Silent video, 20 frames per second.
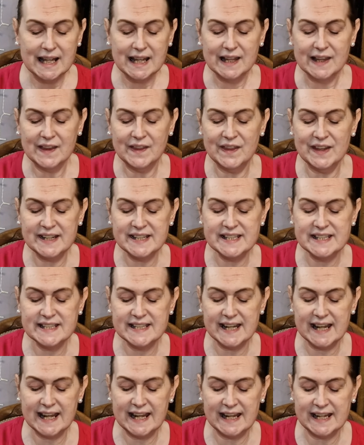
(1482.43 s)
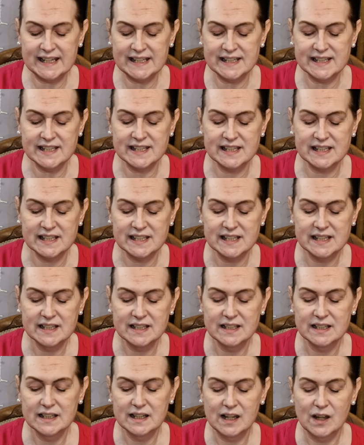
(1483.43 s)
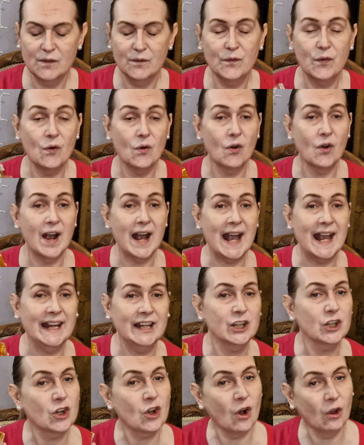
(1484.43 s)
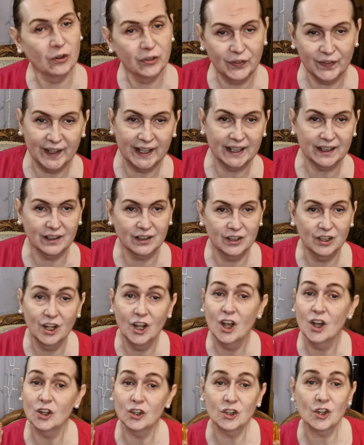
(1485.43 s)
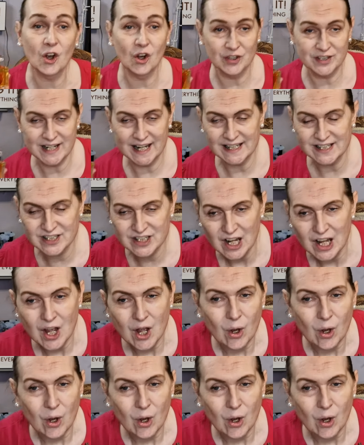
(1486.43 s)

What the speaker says: This is for a Gothic goddess.